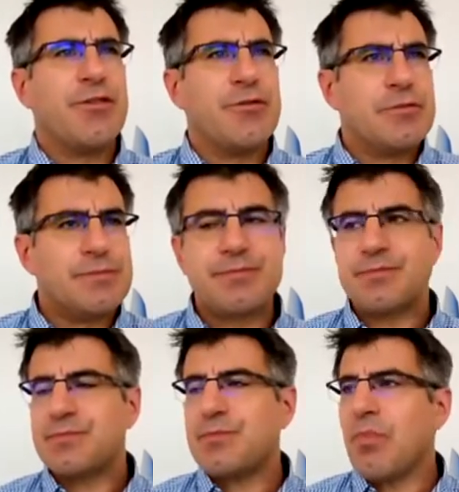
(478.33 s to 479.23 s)
So
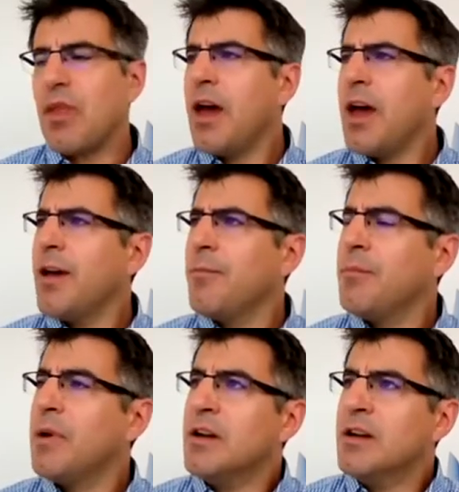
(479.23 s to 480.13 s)

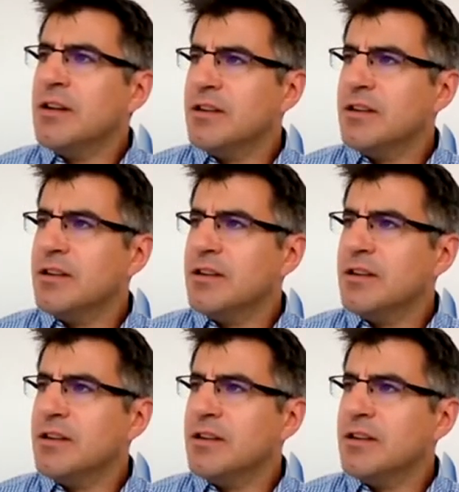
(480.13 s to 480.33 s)
um,